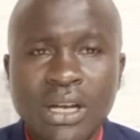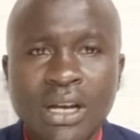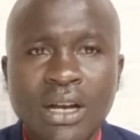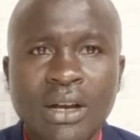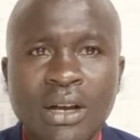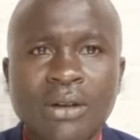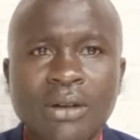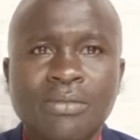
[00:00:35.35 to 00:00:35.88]

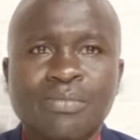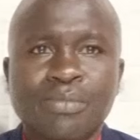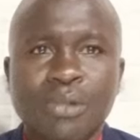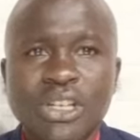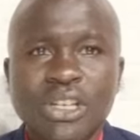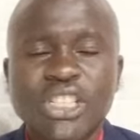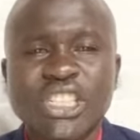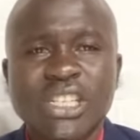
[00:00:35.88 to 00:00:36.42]

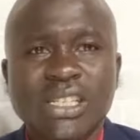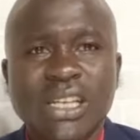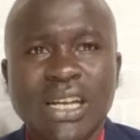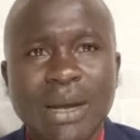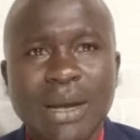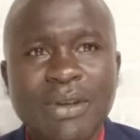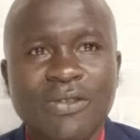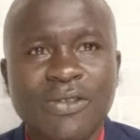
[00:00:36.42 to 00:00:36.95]
politicians are
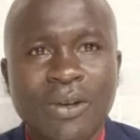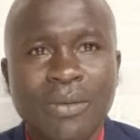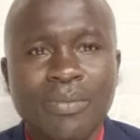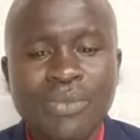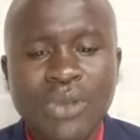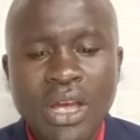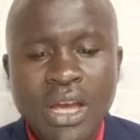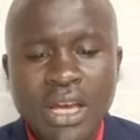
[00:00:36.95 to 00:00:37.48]
coming from,
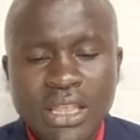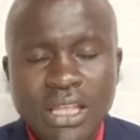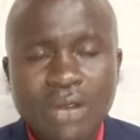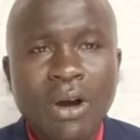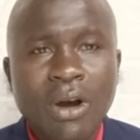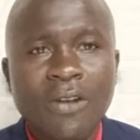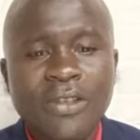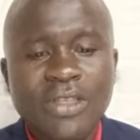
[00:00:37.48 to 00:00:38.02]
they
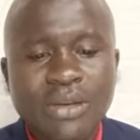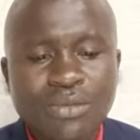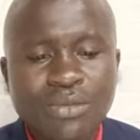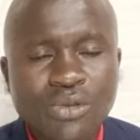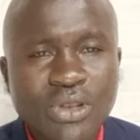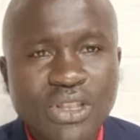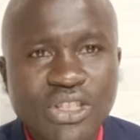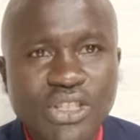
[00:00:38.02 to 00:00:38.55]
were over the moon
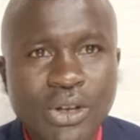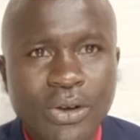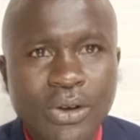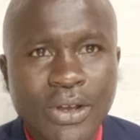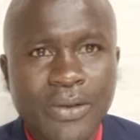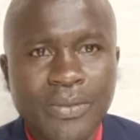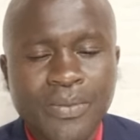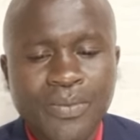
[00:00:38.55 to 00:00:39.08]
with
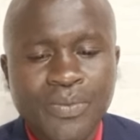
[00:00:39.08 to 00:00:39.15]
joy.